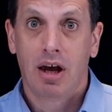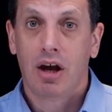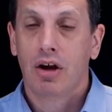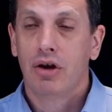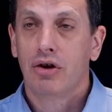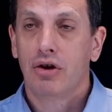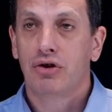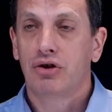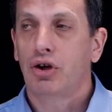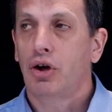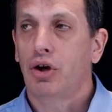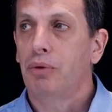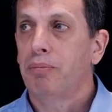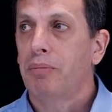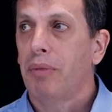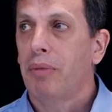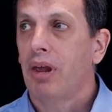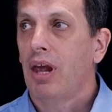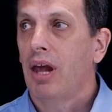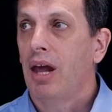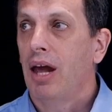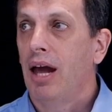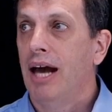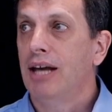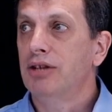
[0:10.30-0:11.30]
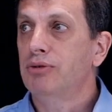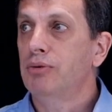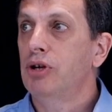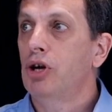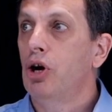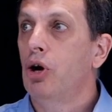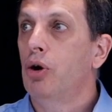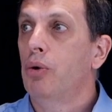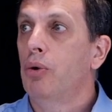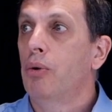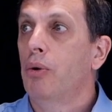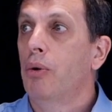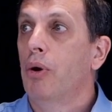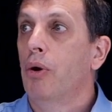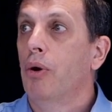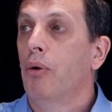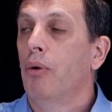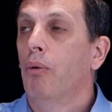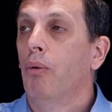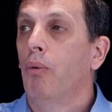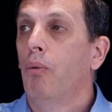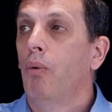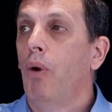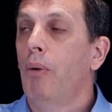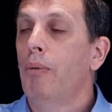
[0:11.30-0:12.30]
So, as we know,
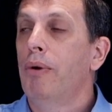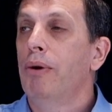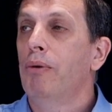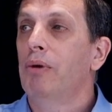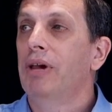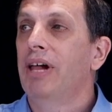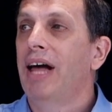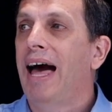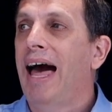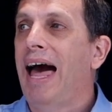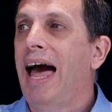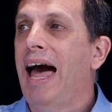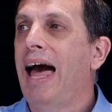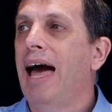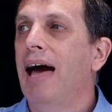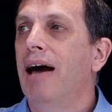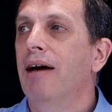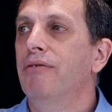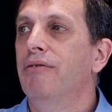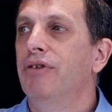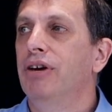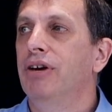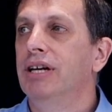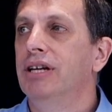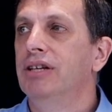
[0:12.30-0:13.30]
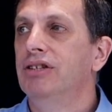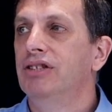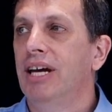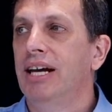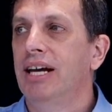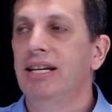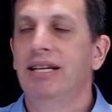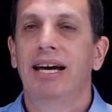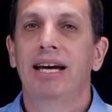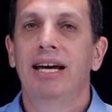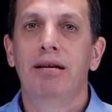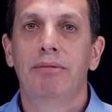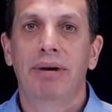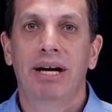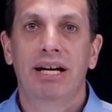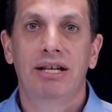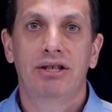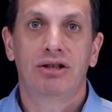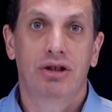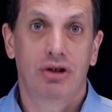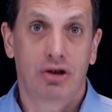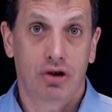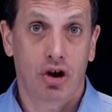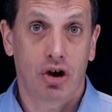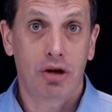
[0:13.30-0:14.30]
what we will have is a
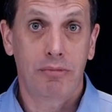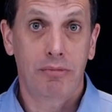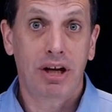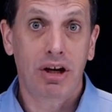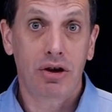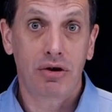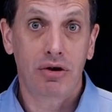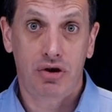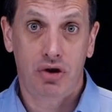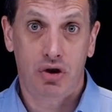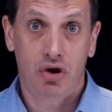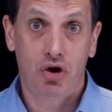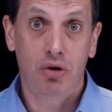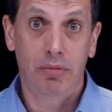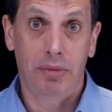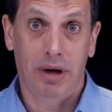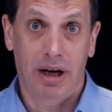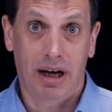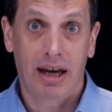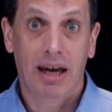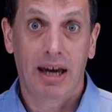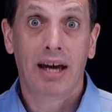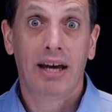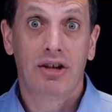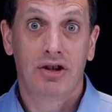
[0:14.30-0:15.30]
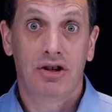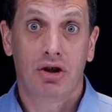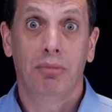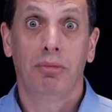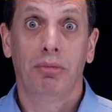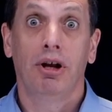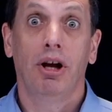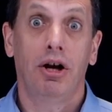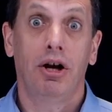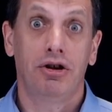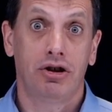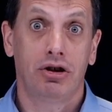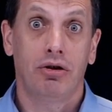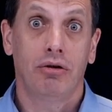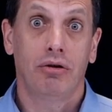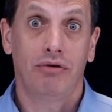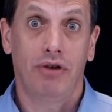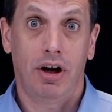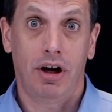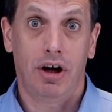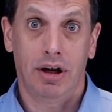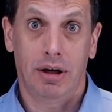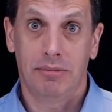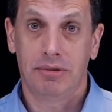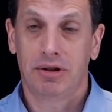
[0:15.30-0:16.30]
database that's going to be consuming some logical
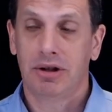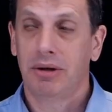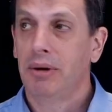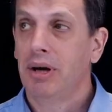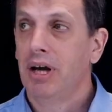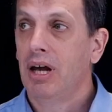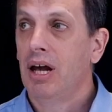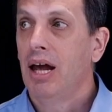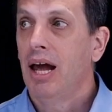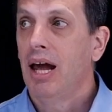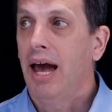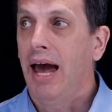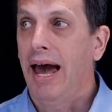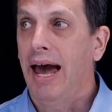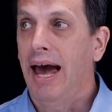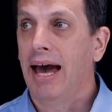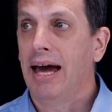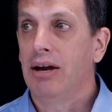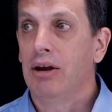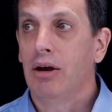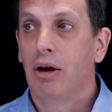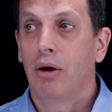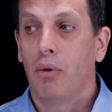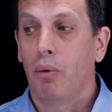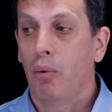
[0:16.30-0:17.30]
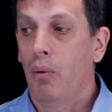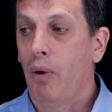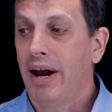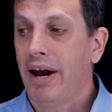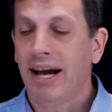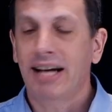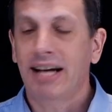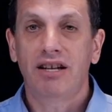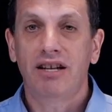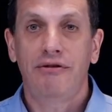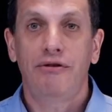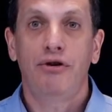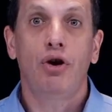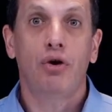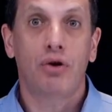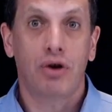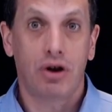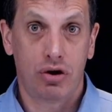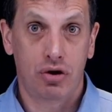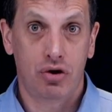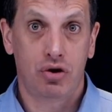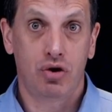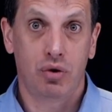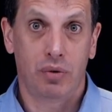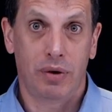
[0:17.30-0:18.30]
volumes. And what Actifio
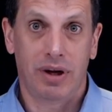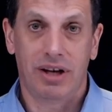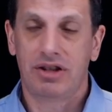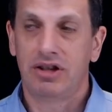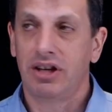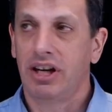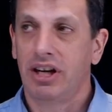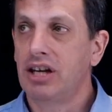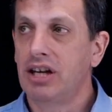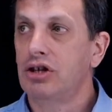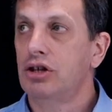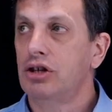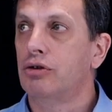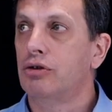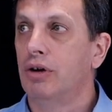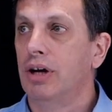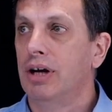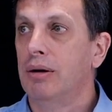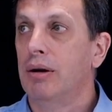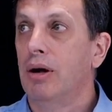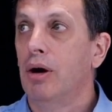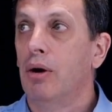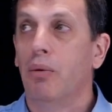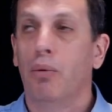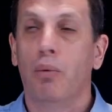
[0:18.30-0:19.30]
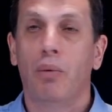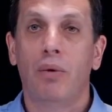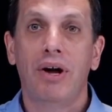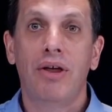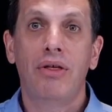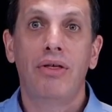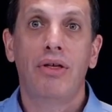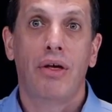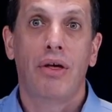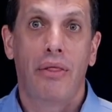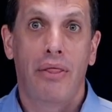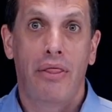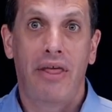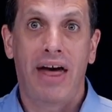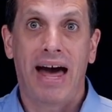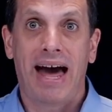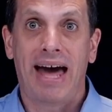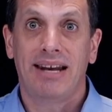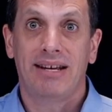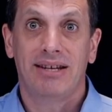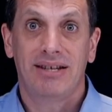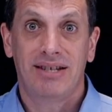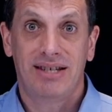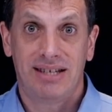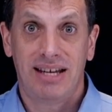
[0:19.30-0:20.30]
can do is integrate with
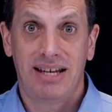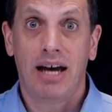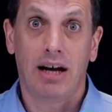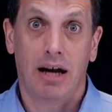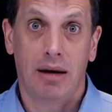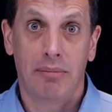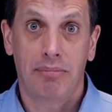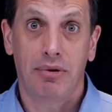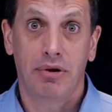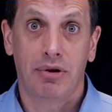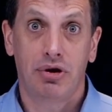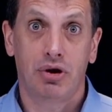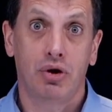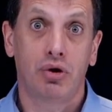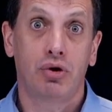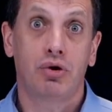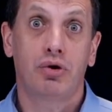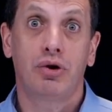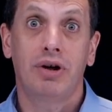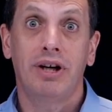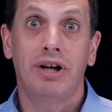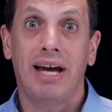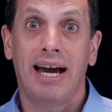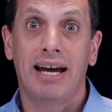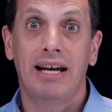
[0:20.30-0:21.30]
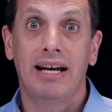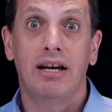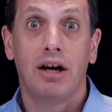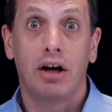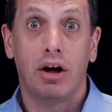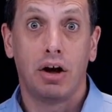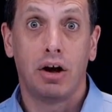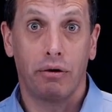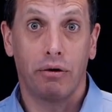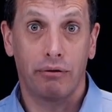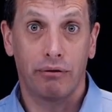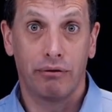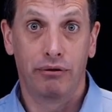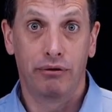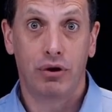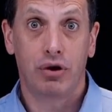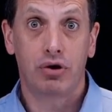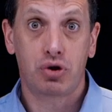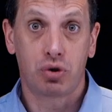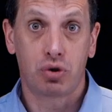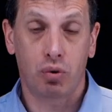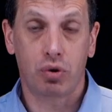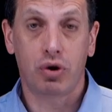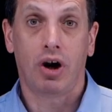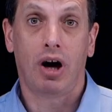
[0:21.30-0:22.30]
that setup to create
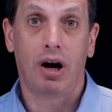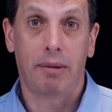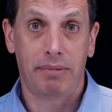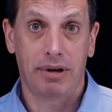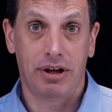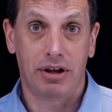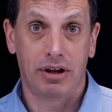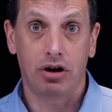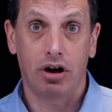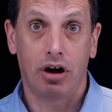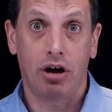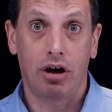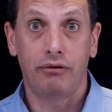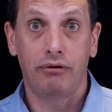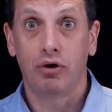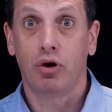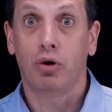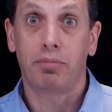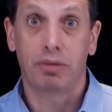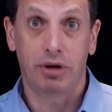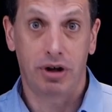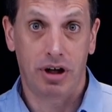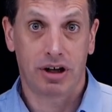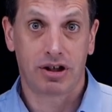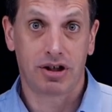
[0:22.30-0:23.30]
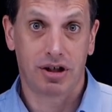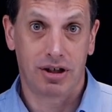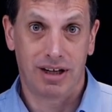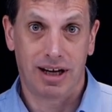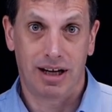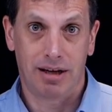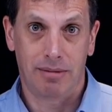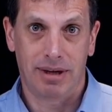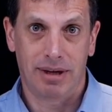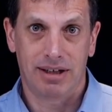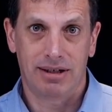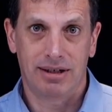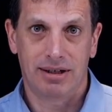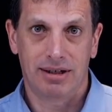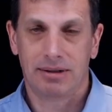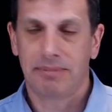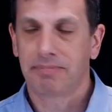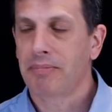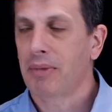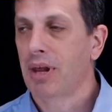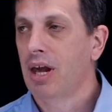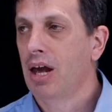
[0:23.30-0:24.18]
virtual copies of your production databases.